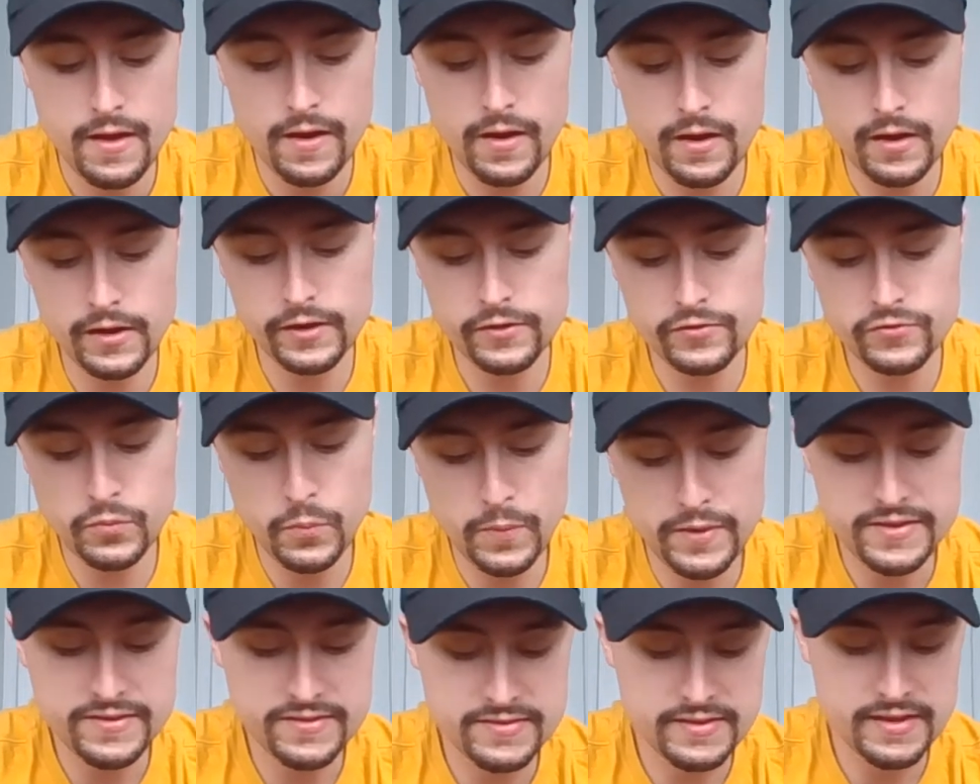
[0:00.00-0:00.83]
August
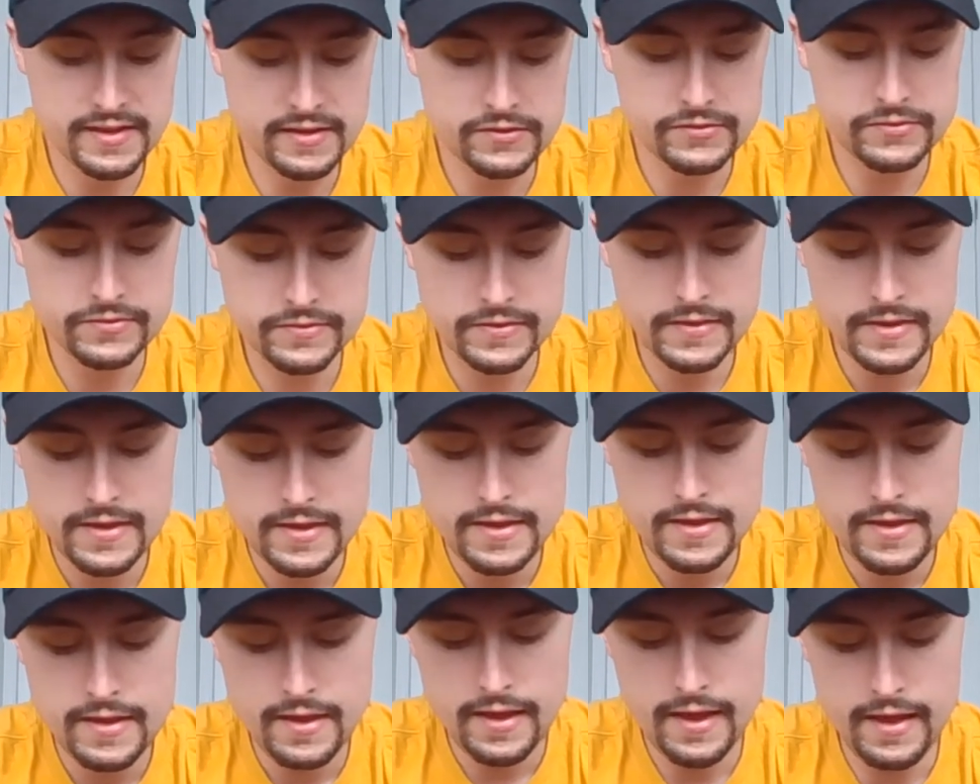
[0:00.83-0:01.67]
26th,
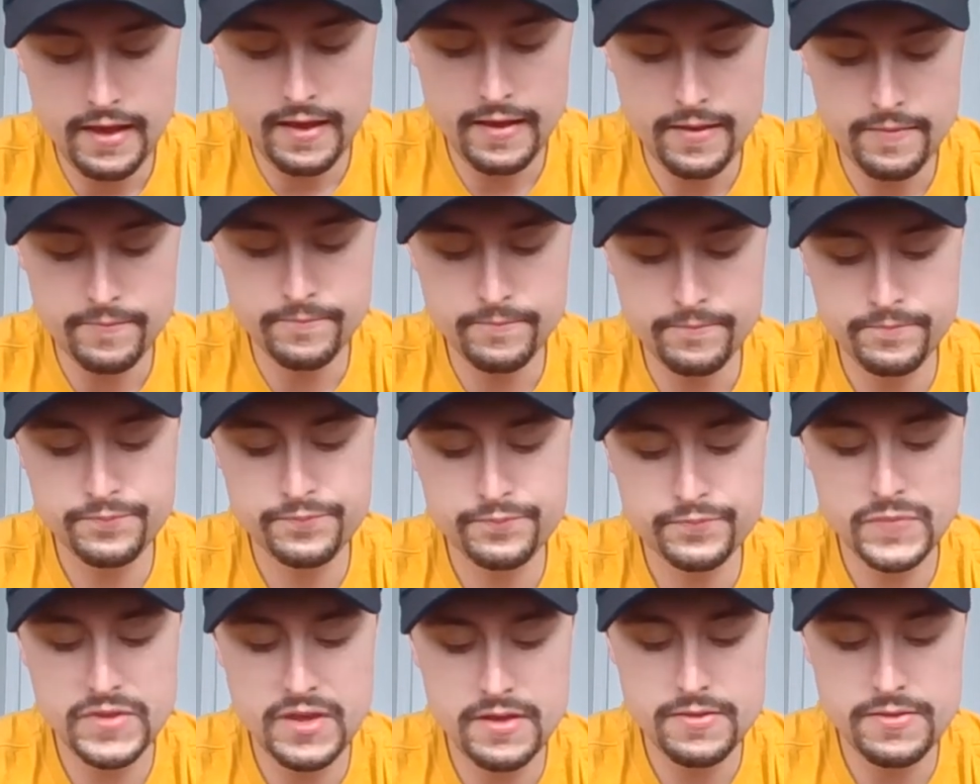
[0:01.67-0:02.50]
um,
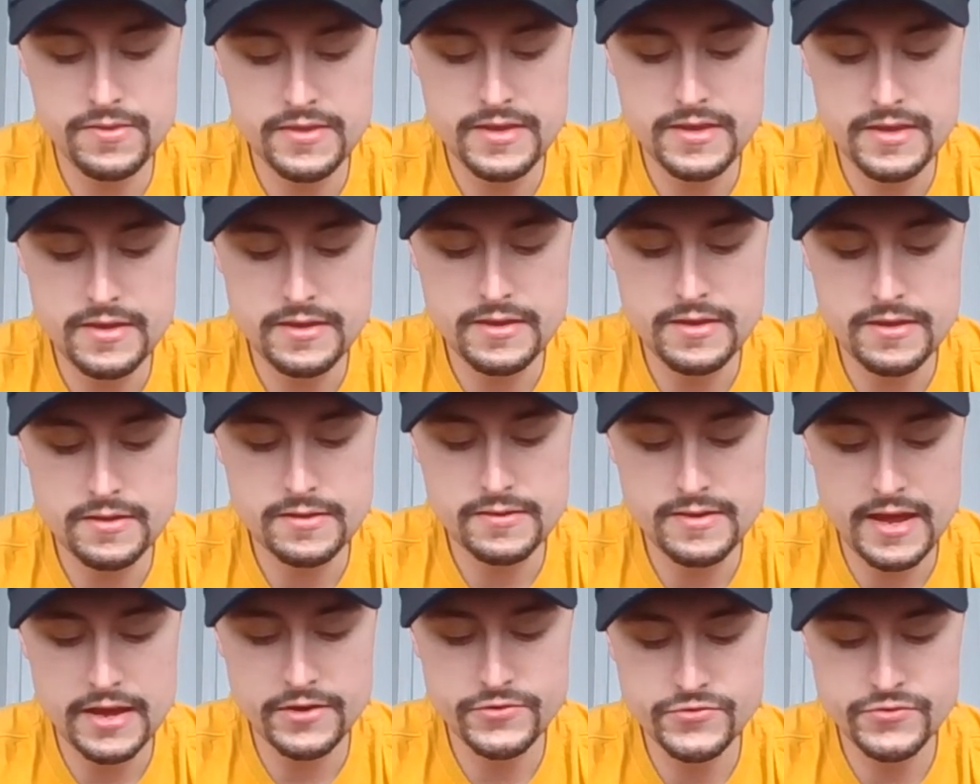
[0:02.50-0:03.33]
the
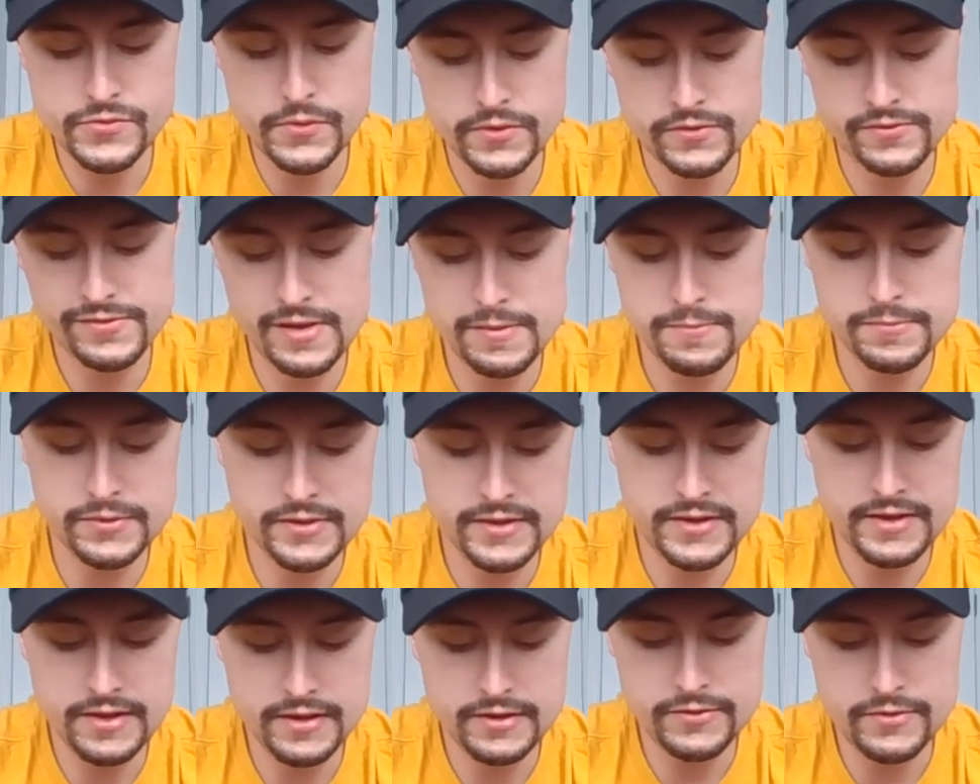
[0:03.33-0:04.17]
National
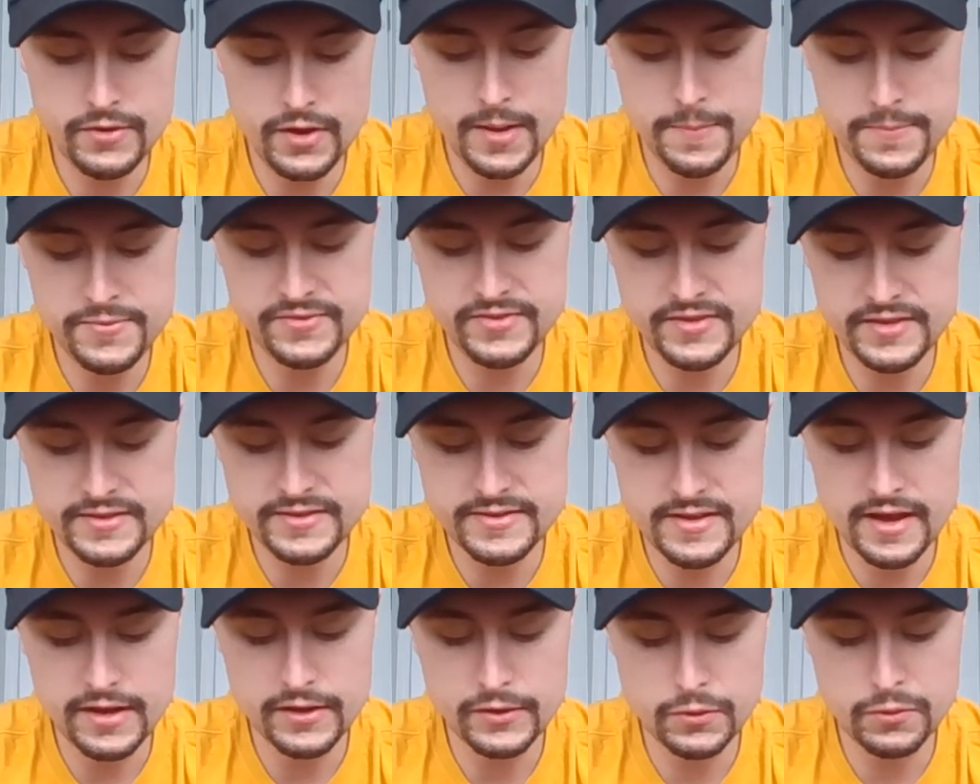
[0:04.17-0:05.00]
Assembly adopts the
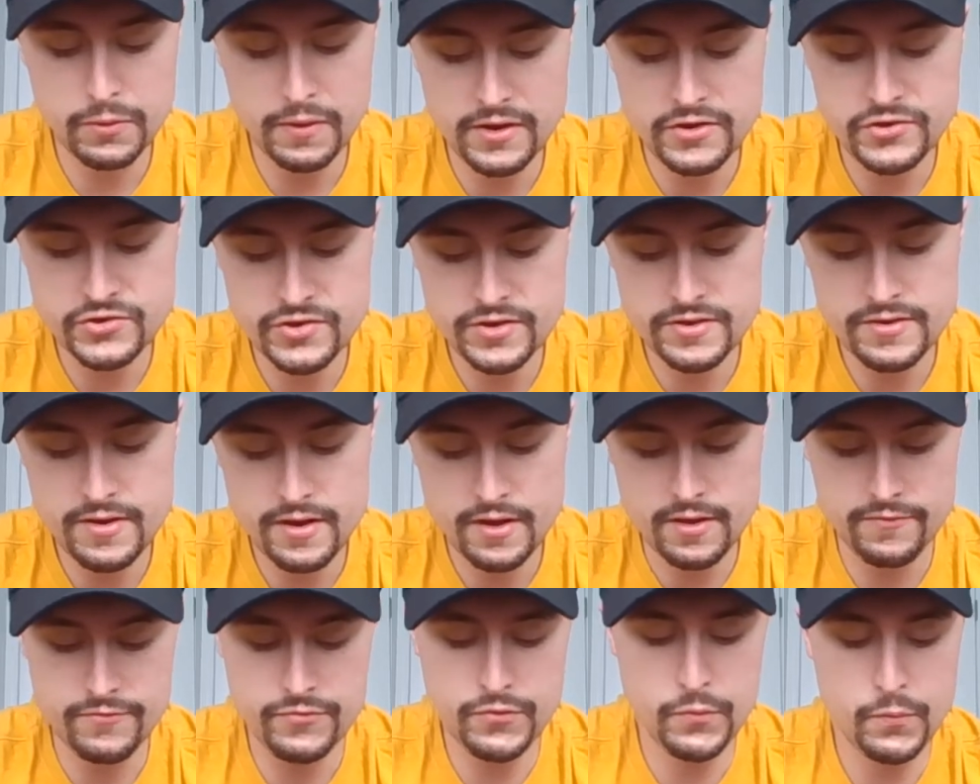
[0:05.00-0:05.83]
Declaration
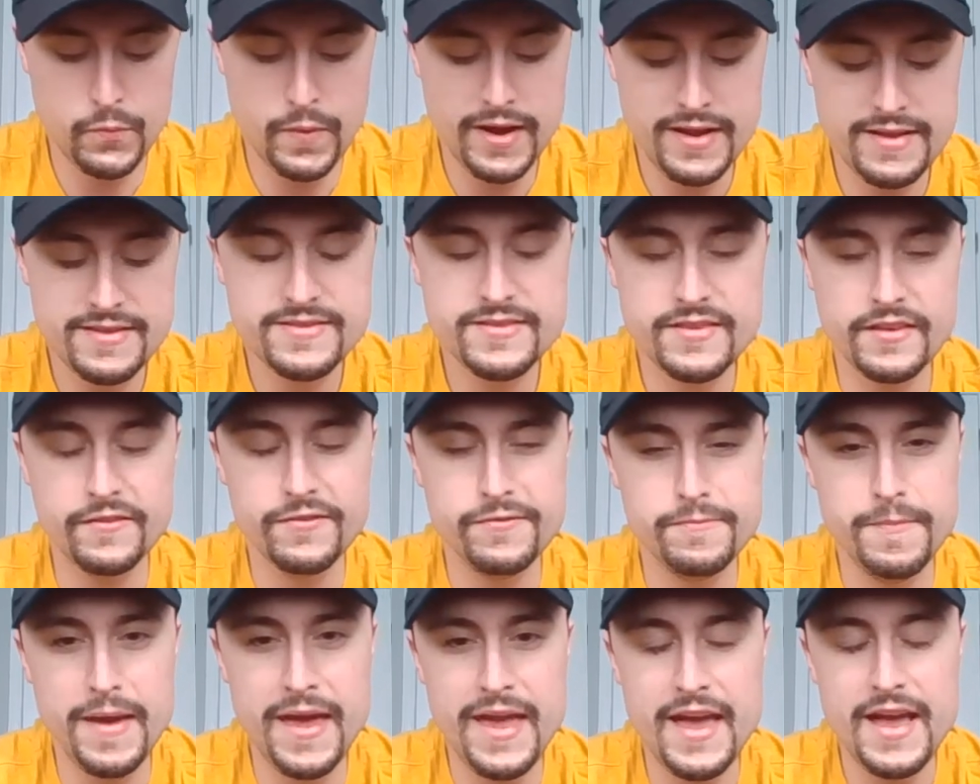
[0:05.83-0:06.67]
of the Rights
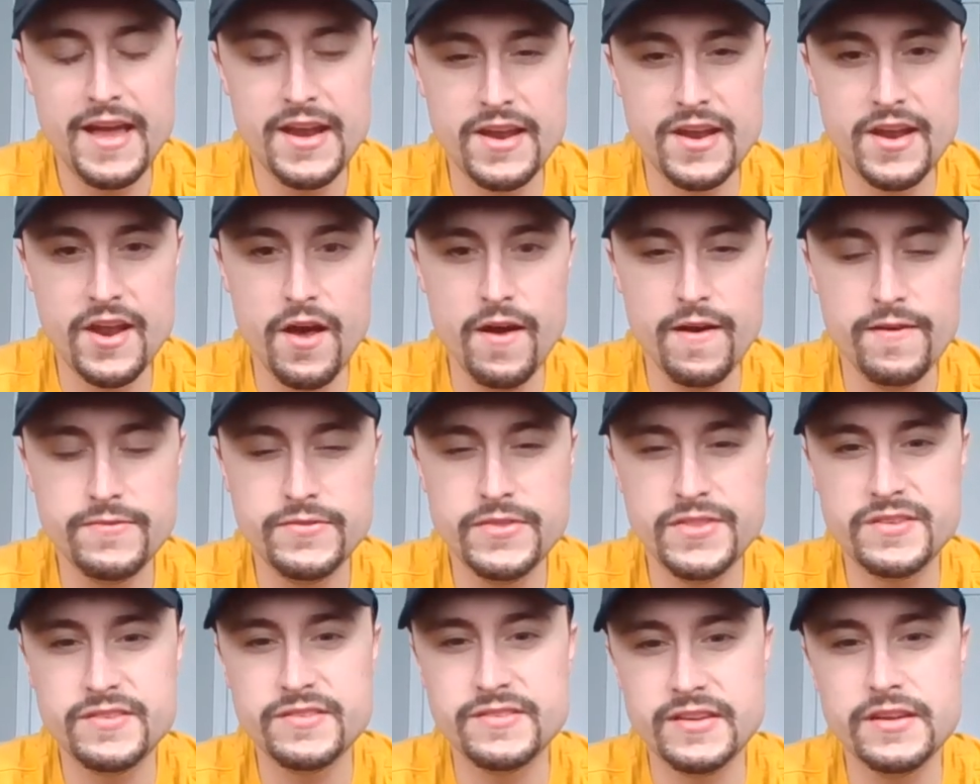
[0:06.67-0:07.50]
of Man and of
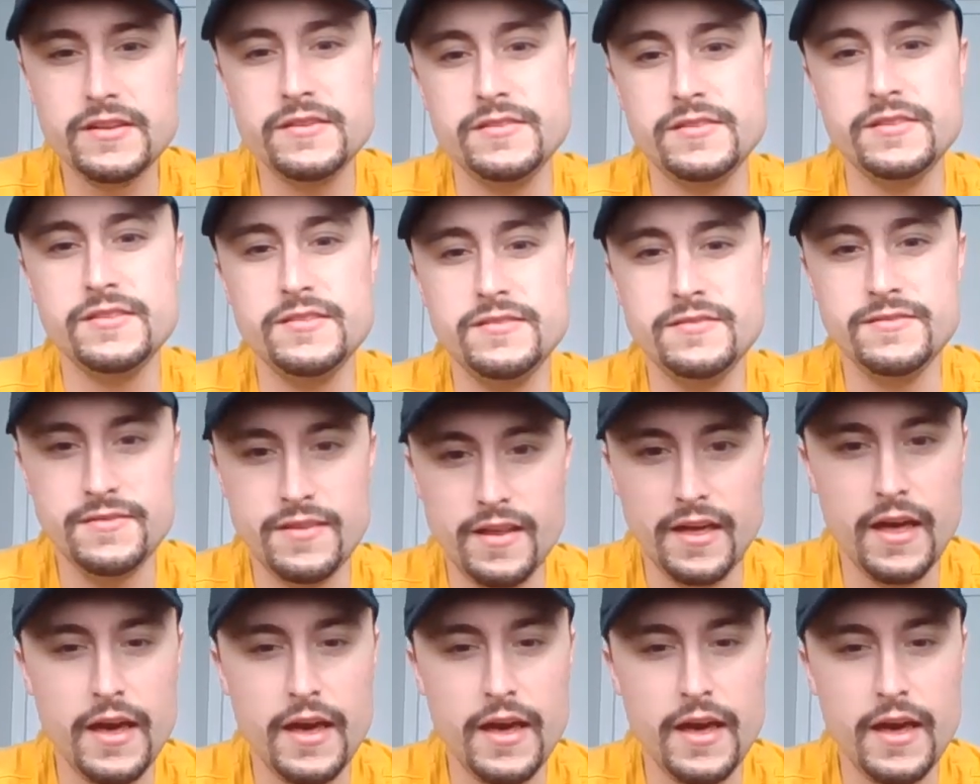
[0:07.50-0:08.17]
the Citizen.